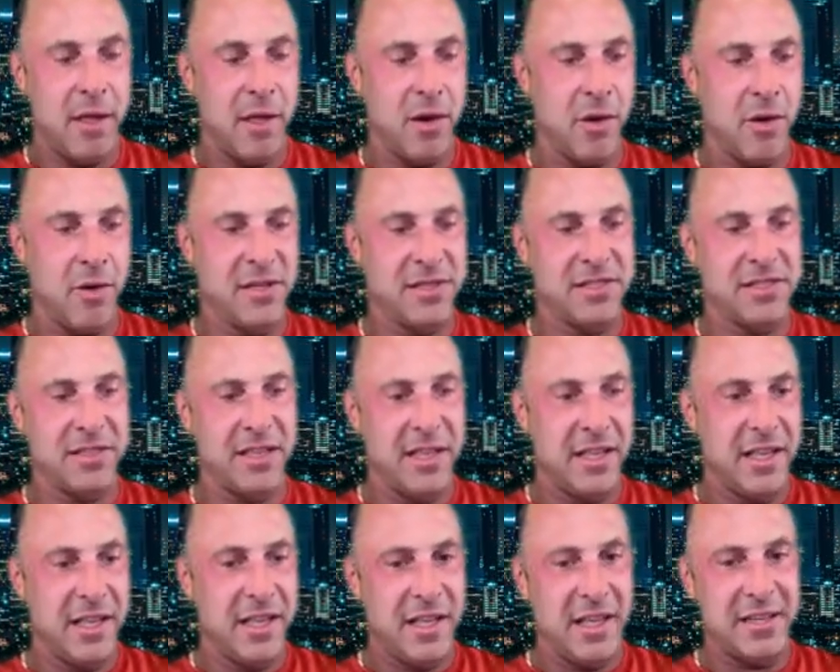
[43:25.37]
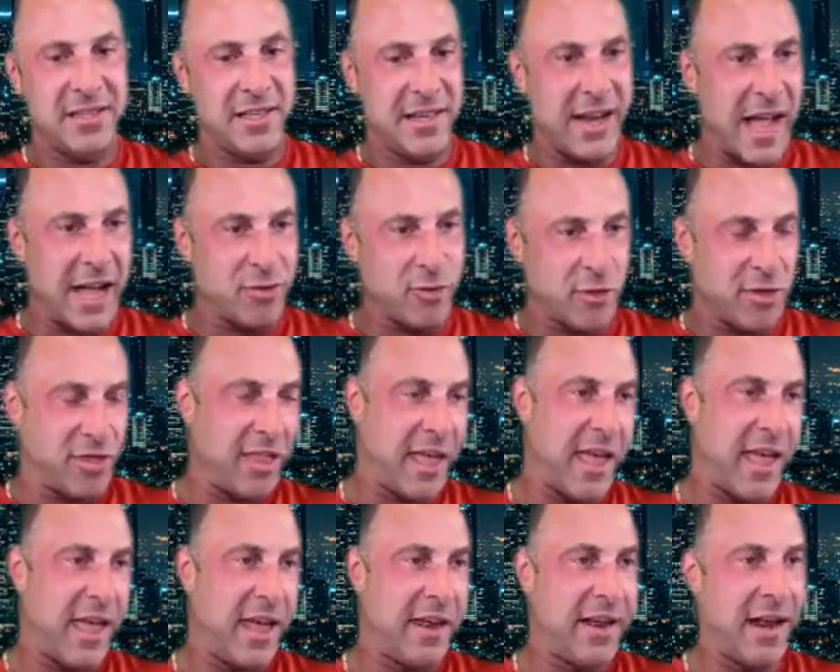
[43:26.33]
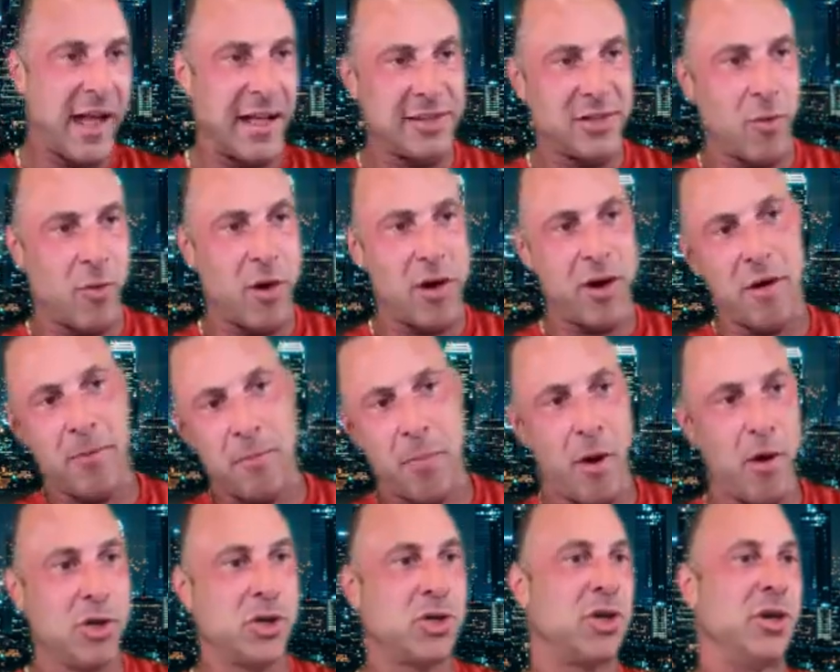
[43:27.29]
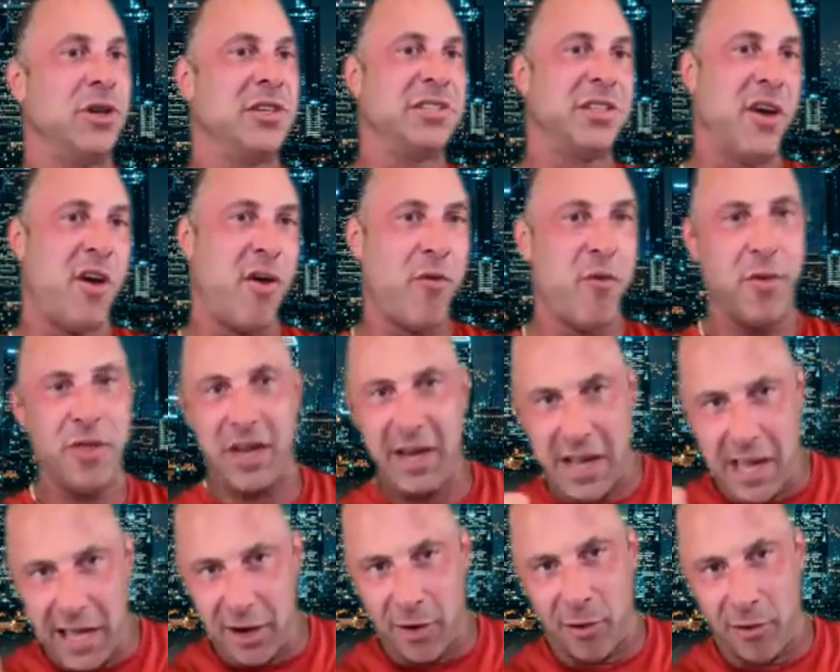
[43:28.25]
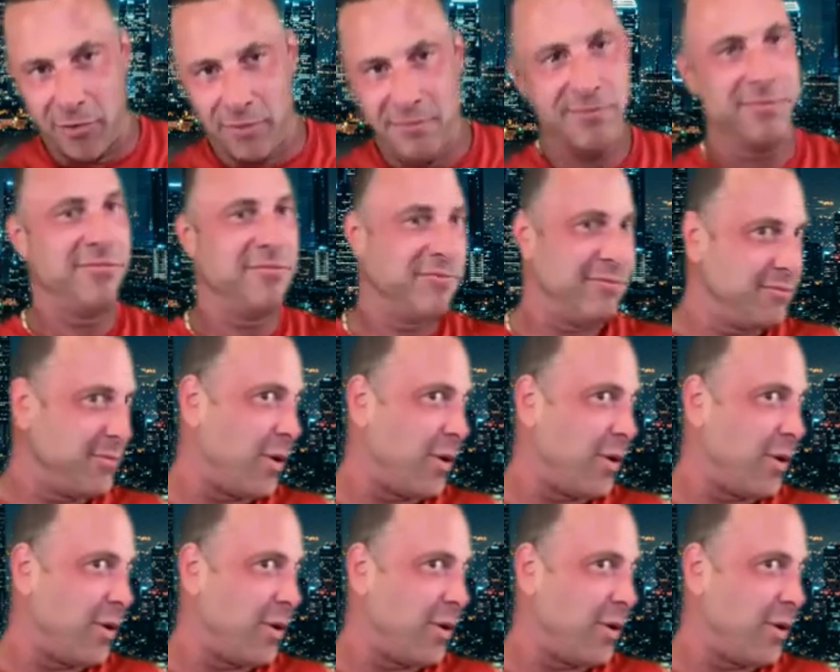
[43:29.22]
You know, it's it's a natural thing not to want to puncture yourself with a needle.